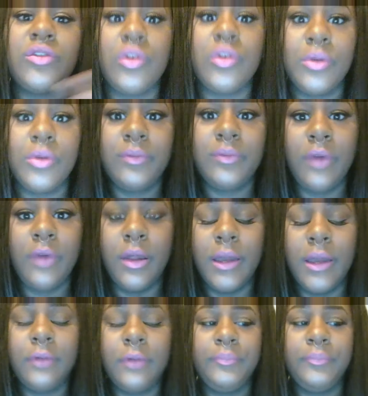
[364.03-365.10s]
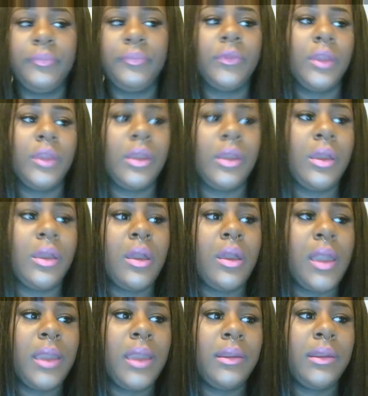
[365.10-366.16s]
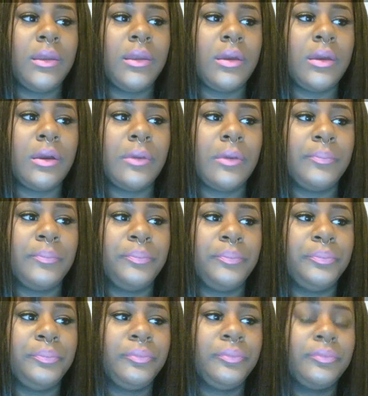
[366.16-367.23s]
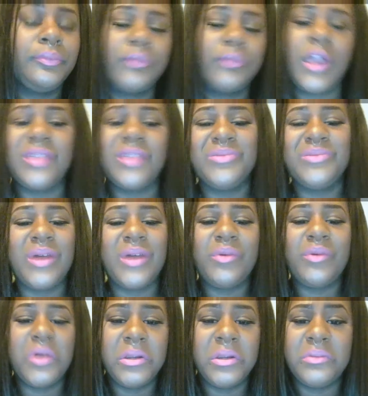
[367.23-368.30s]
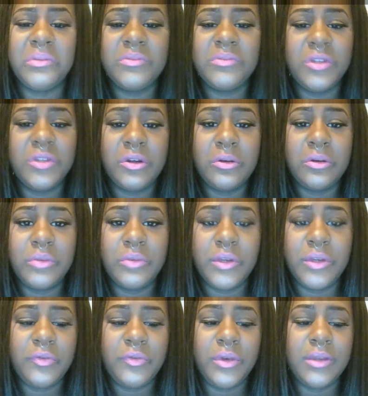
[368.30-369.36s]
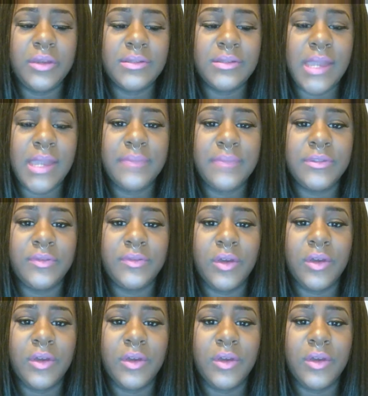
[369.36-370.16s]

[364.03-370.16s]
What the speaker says: it wouldn't fall out. And then I wanted different types of